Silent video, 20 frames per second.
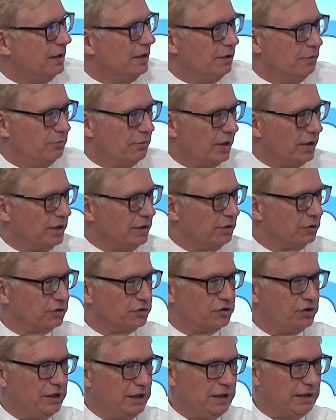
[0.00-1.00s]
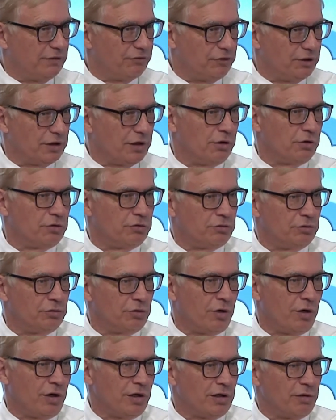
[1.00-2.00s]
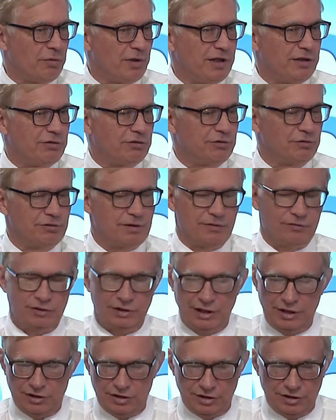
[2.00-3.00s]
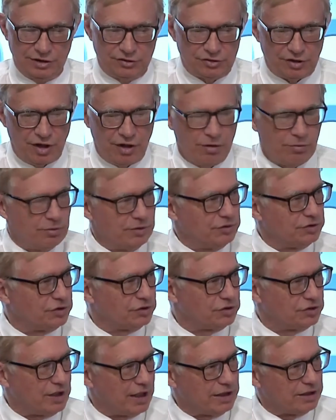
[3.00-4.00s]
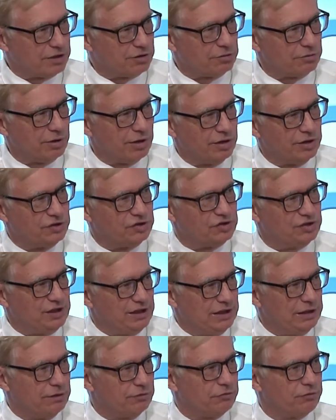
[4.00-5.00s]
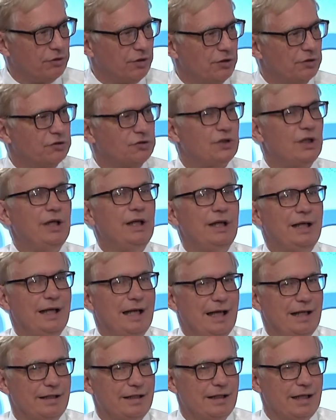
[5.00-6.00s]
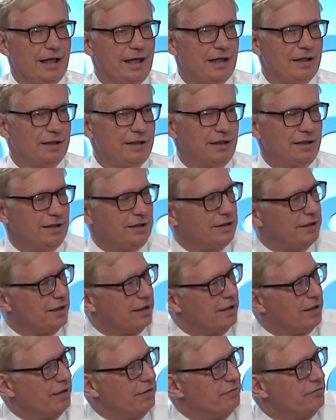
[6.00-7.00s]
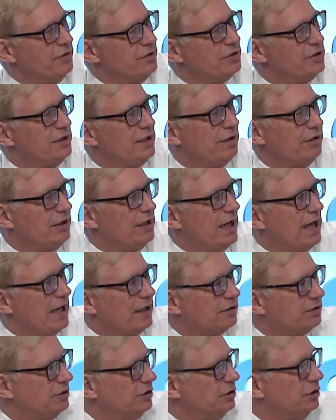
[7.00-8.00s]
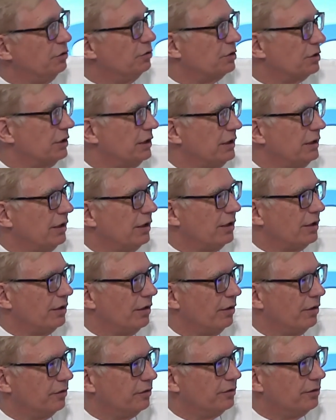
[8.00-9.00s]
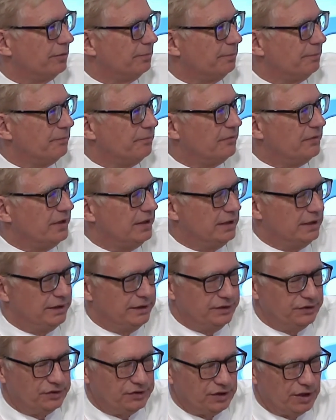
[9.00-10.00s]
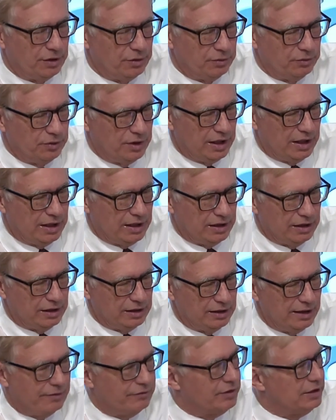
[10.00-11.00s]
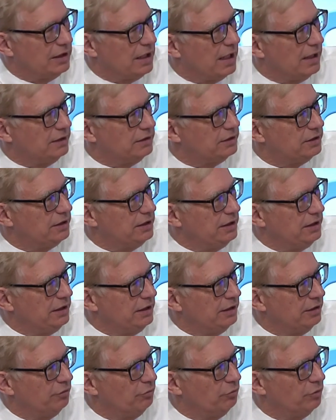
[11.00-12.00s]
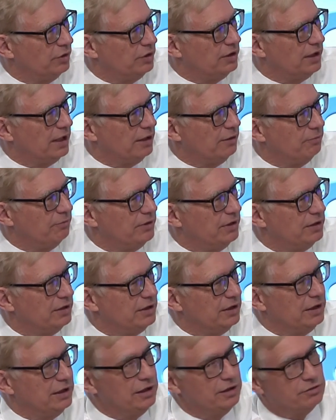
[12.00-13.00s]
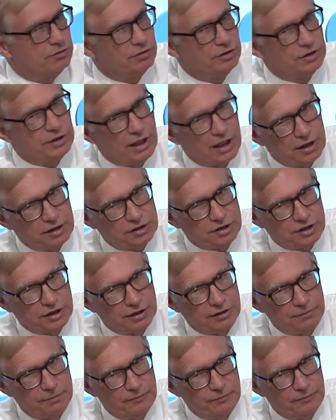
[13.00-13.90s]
But you'll see if you go through all the way through Revelation, there's always a sanctuary scene first, and then a visionary action, usually on earth. So 11:19 would then be the introduction